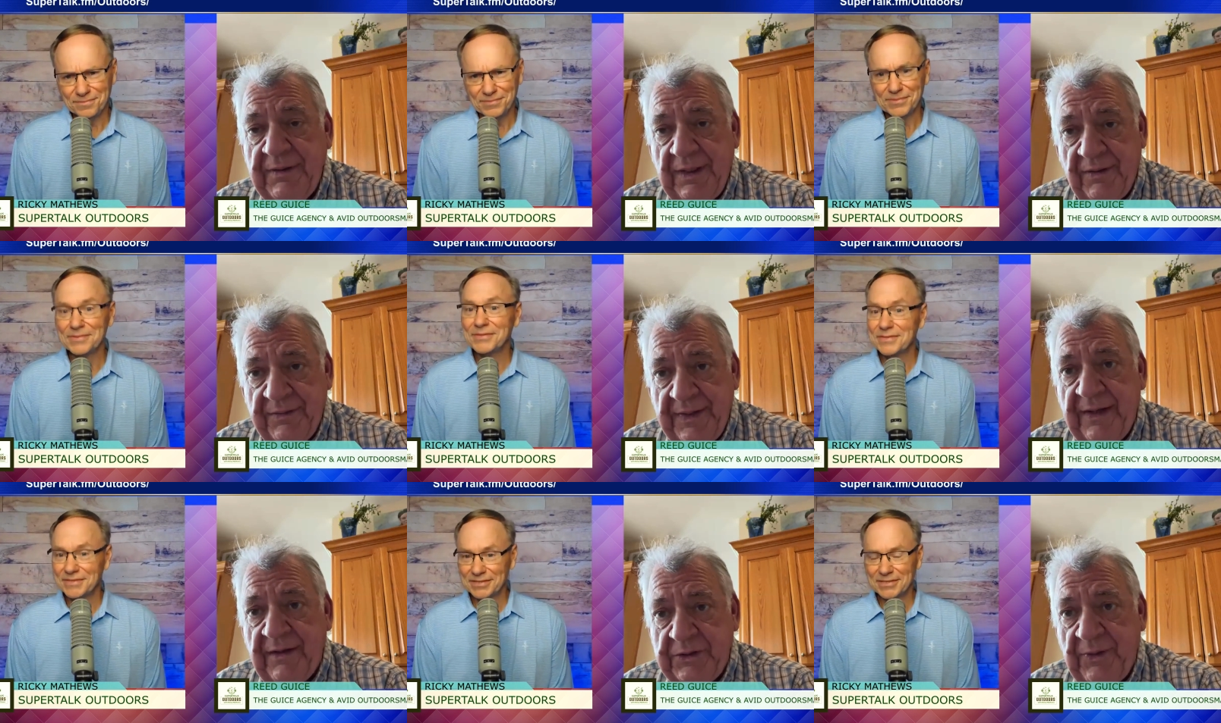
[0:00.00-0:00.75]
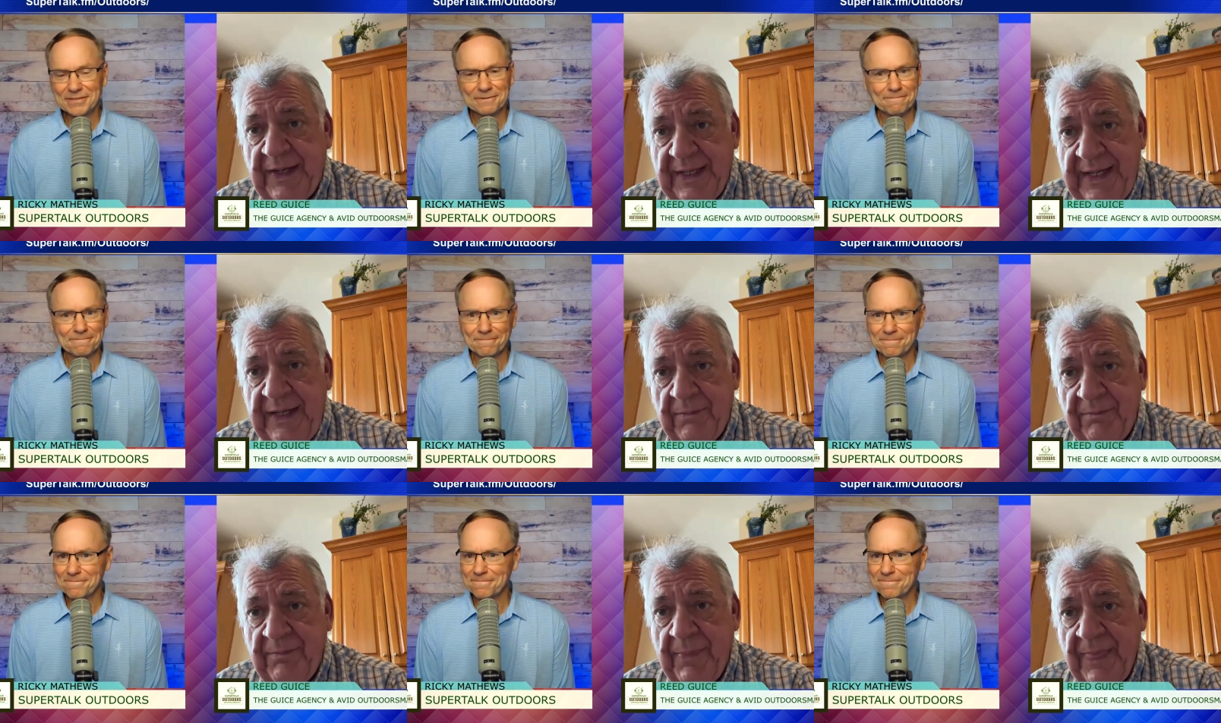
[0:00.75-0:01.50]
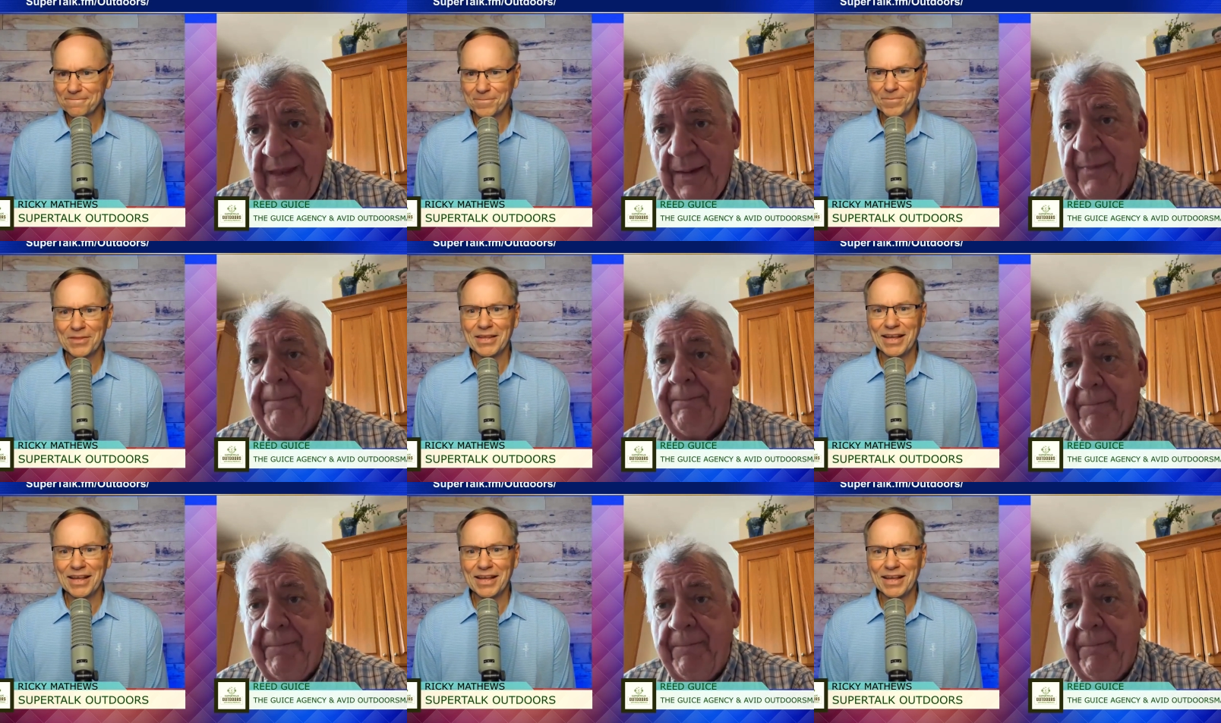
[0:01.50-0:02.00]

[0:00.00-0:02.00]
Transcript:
Speaker 1: that are there to try to eat them. I mean,